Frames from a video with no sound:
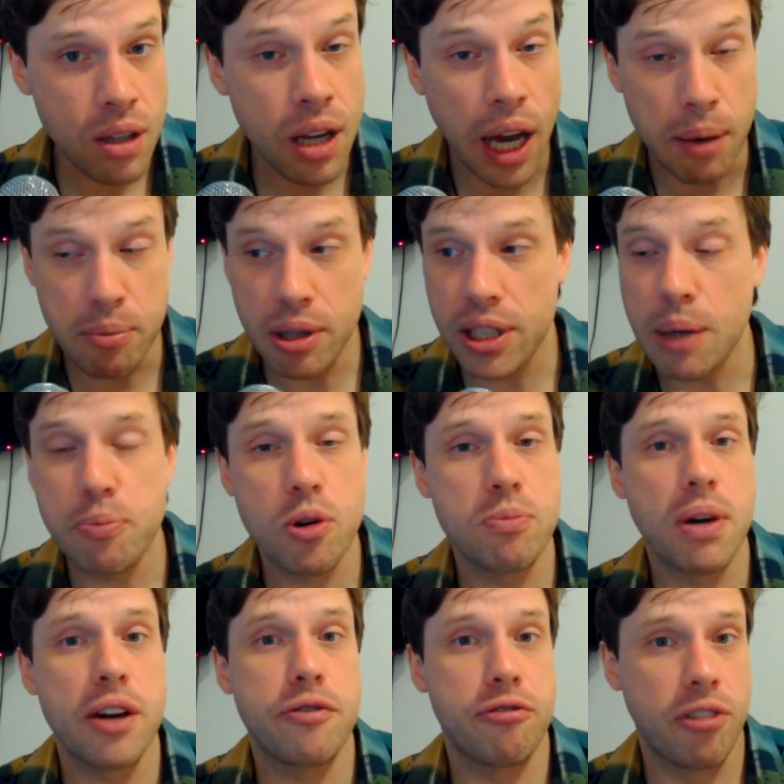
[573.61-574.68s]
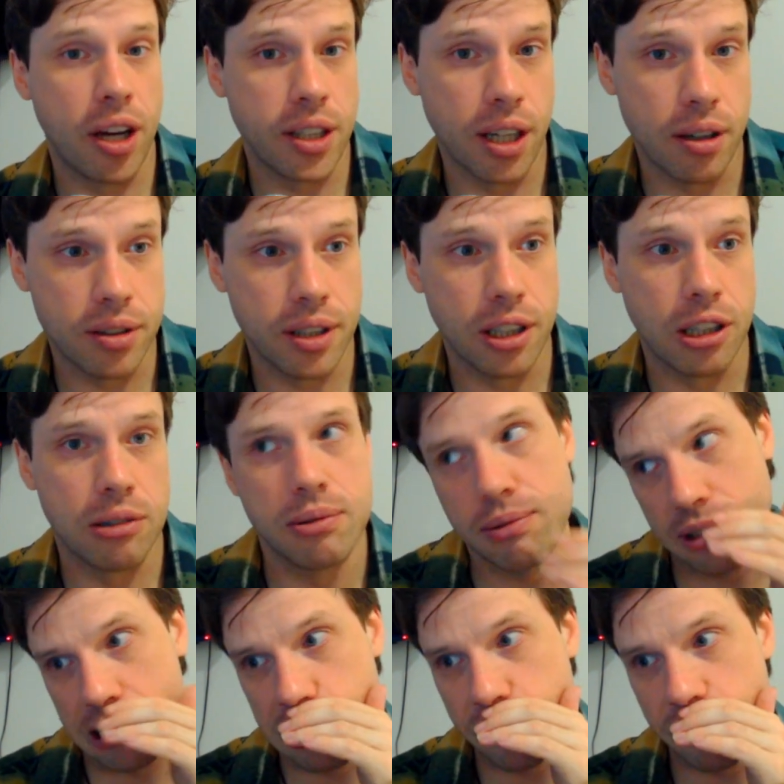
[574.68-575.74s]
I meet up with my friend out there, my
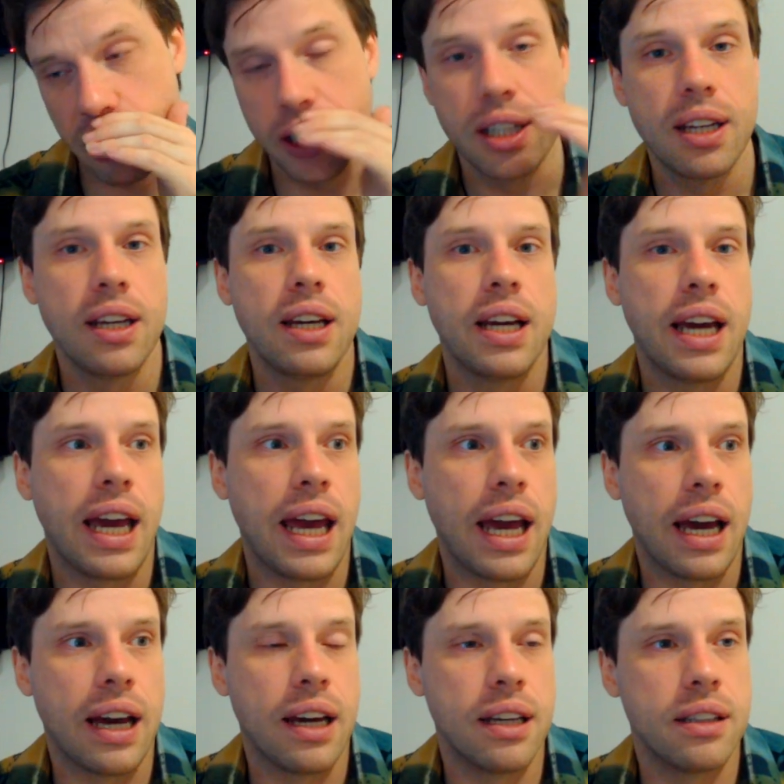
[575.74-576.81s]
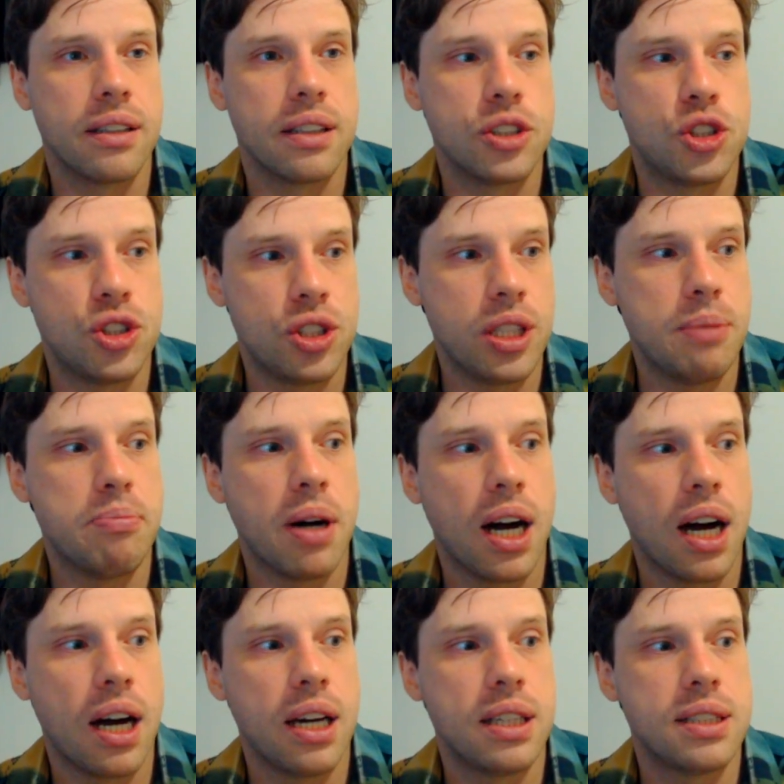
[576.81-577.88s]
girlfriend, and she
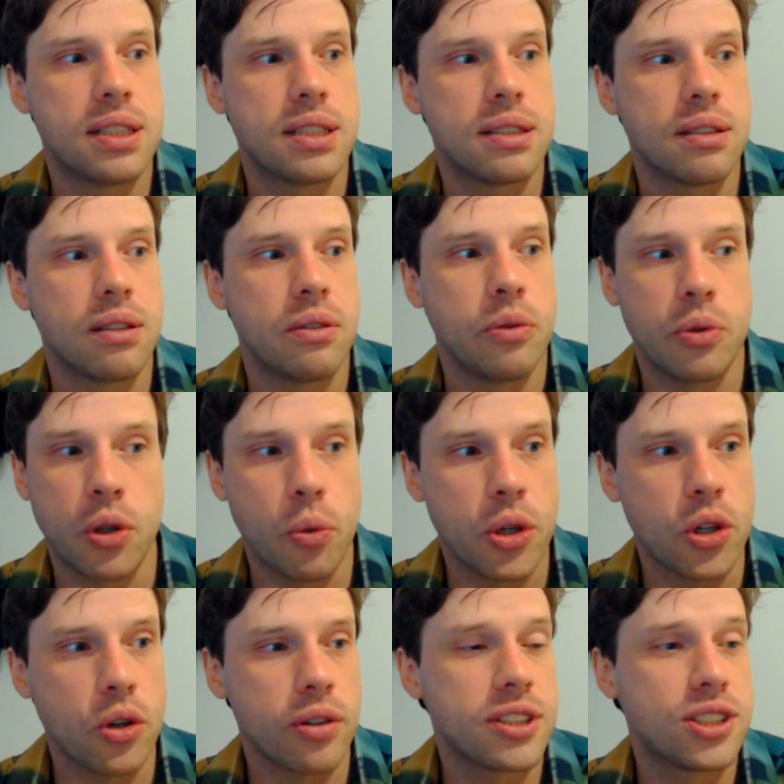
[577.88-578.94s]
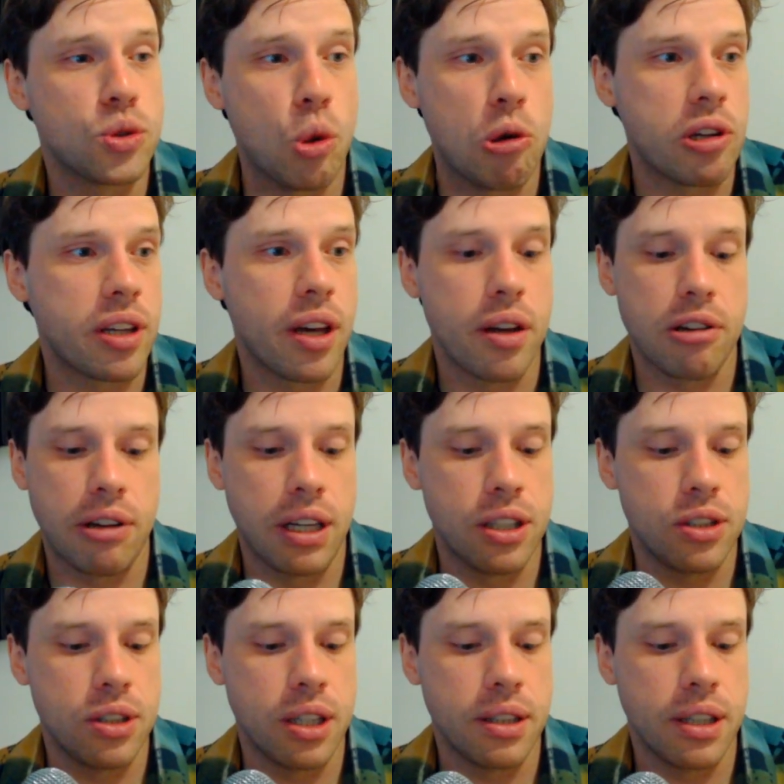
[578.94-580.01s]
buys, we go to the store together,
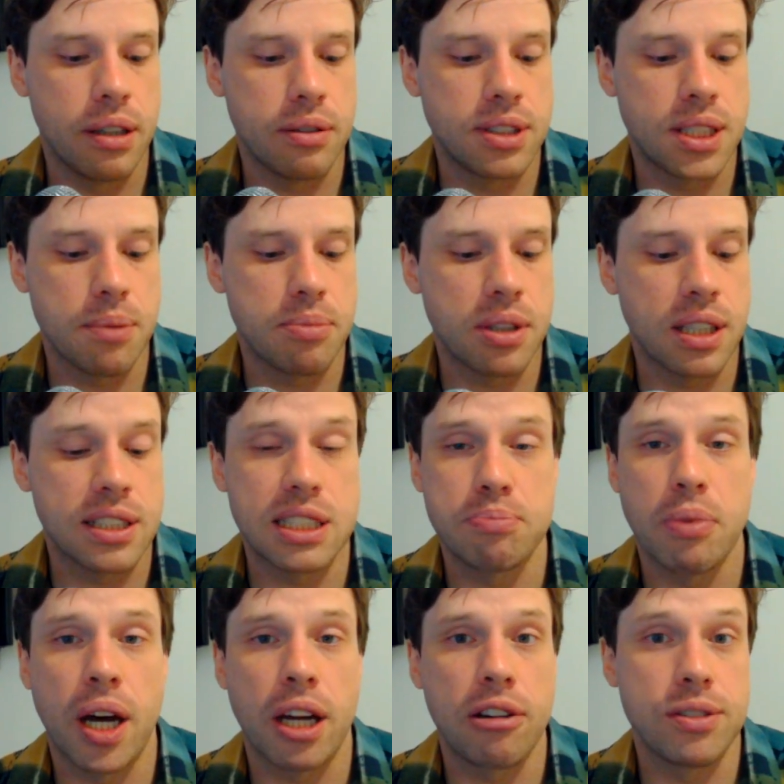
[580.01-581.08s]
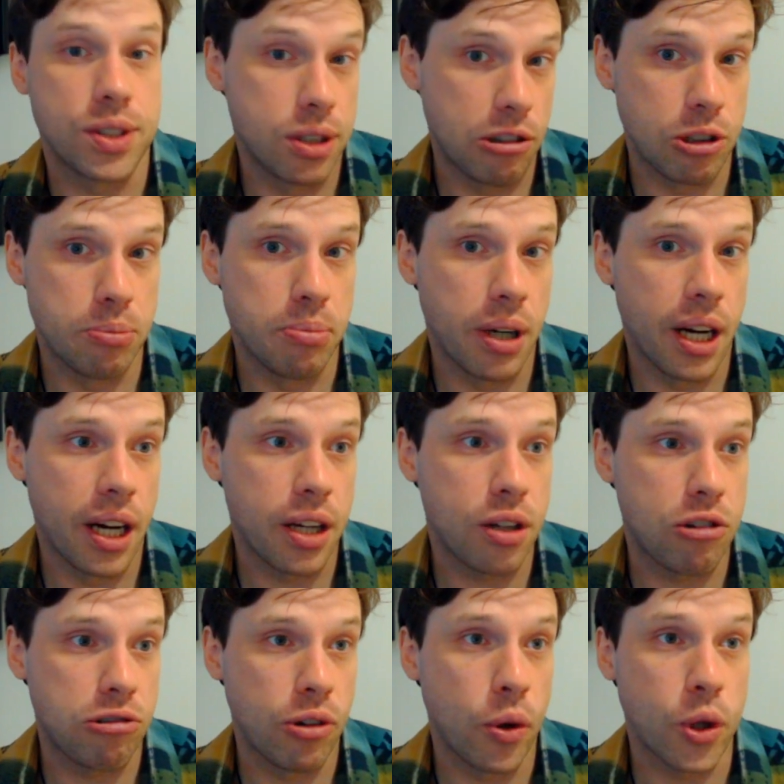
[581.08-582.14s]
and then something inspires her to buy
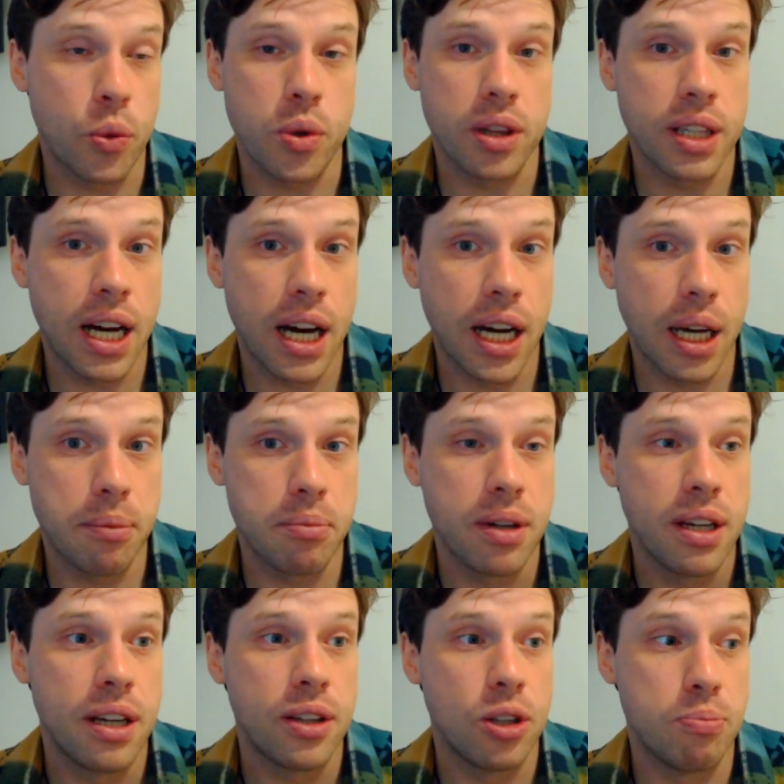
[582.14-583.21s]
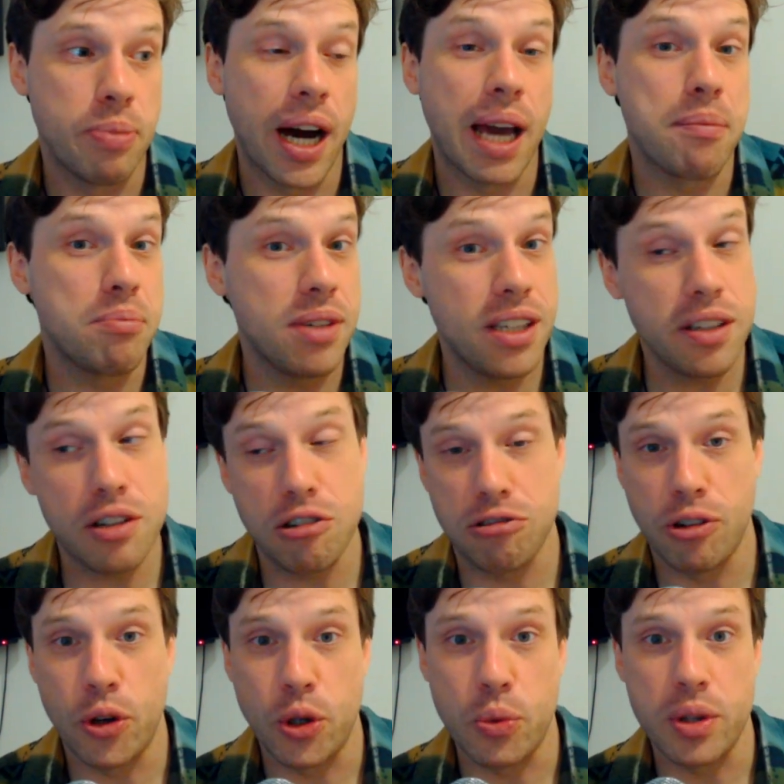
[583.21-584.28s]
Corona with lime, to buy me
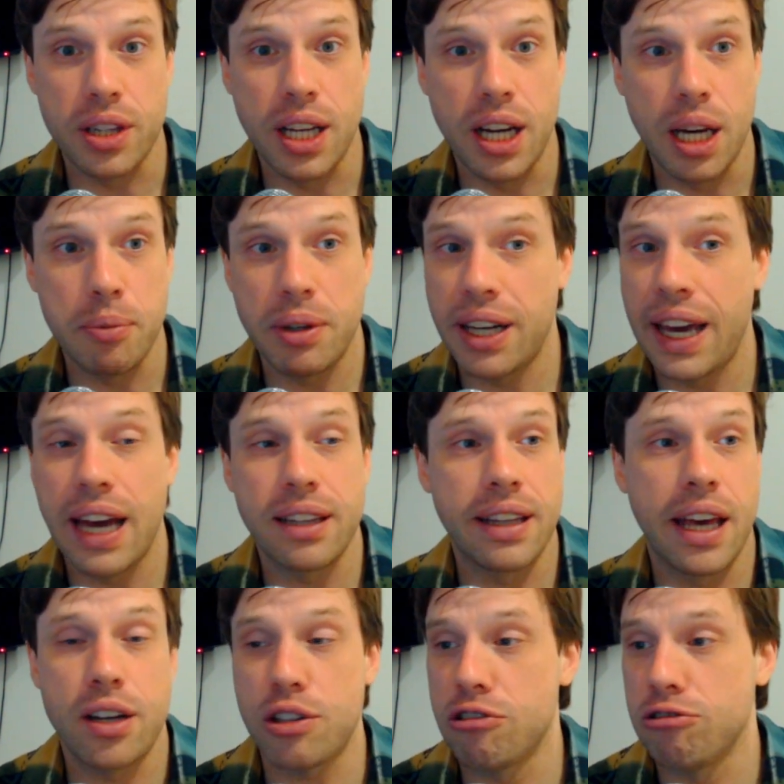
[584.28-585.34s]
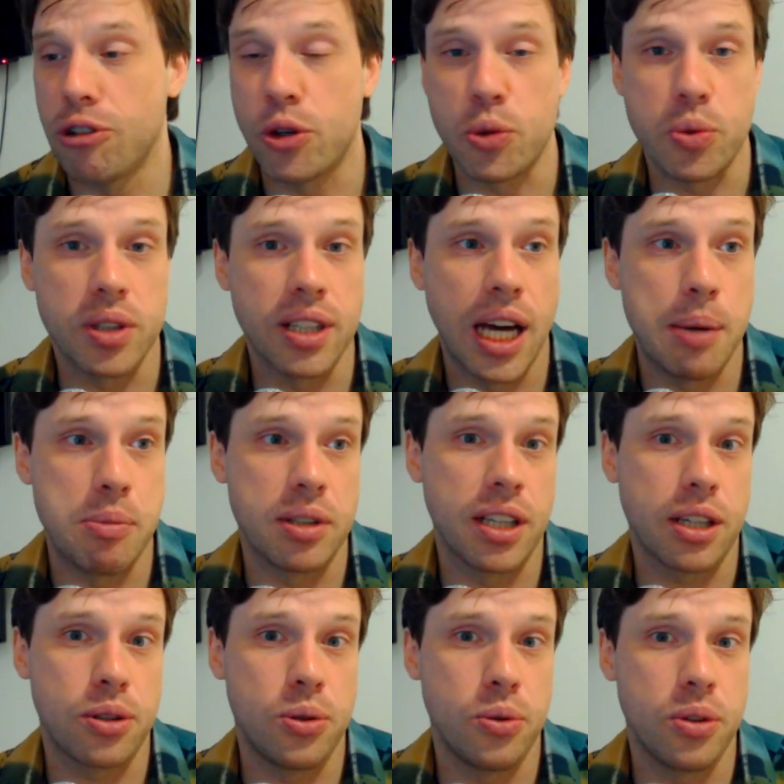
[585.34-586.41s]
Corona with lime, and I hadn't had a Corona with lime in
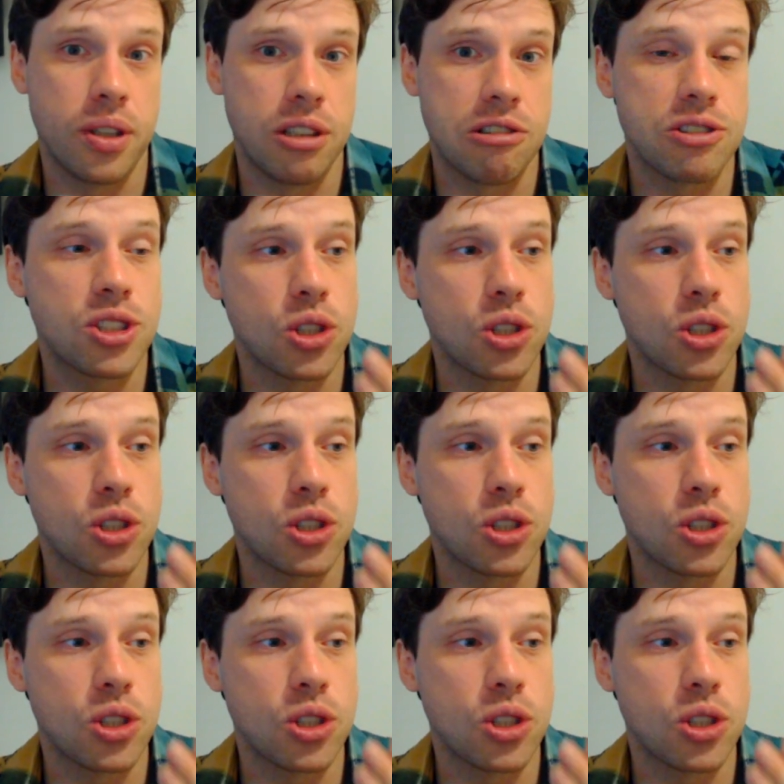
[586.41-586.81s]
2 years.